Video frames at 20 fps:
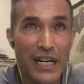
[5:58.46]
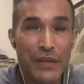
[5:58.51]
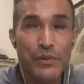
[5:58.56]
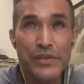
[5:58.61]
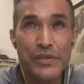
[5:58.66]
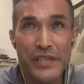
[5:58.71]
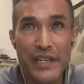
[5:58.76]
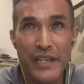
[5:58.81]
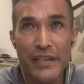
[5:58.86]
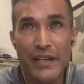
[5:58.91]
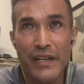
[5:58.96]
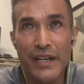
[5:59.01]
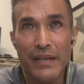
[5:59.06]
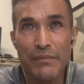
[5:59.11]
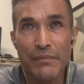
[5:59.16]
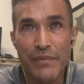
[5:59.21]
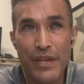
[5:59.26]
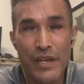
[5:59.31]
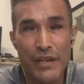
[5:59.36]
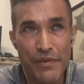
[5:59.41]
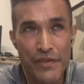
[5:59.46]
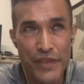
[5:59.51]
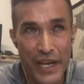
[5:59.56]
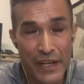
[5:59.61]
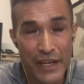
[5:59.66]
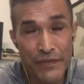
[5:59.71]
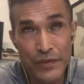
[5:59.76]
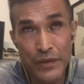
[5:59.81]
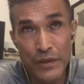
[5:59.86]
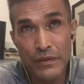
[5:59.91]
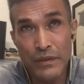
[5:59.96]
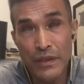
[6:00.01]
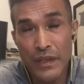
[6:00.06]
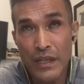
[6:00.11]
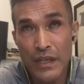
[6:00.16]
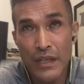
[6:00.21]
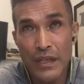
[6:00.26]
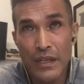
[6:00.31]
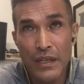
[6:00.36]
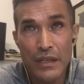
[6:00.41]
will say that I'm thankful
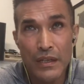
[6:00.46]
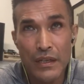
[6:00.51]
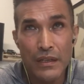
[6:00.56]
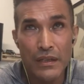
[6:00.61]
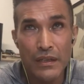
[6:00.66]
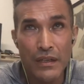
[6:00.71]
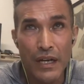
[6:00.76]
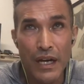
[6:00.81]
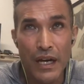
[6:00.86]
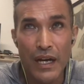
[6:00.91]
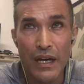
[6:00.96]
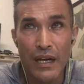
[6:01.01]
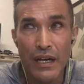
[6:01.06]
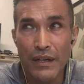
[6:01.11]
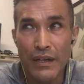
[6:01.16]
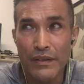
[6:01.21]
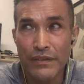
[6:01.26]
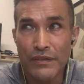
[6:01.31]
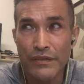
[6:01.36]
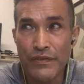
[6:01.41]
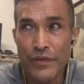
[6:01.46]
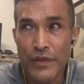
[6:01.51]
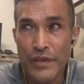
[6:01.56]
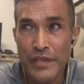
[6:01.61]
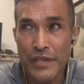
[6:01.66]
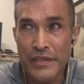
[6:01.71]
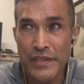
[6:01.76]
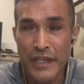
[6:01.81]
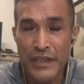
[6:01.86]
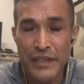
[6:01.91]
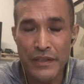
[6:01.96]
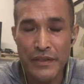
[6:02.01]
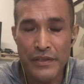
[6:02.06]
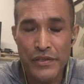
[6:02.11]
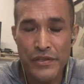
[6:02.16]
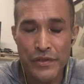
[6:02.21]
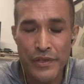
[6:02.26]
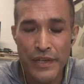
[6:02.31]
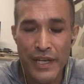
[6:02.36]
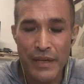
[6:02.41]
for the stunt
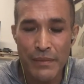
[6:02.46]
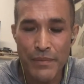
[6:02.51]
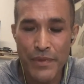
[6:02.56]
industry. I'm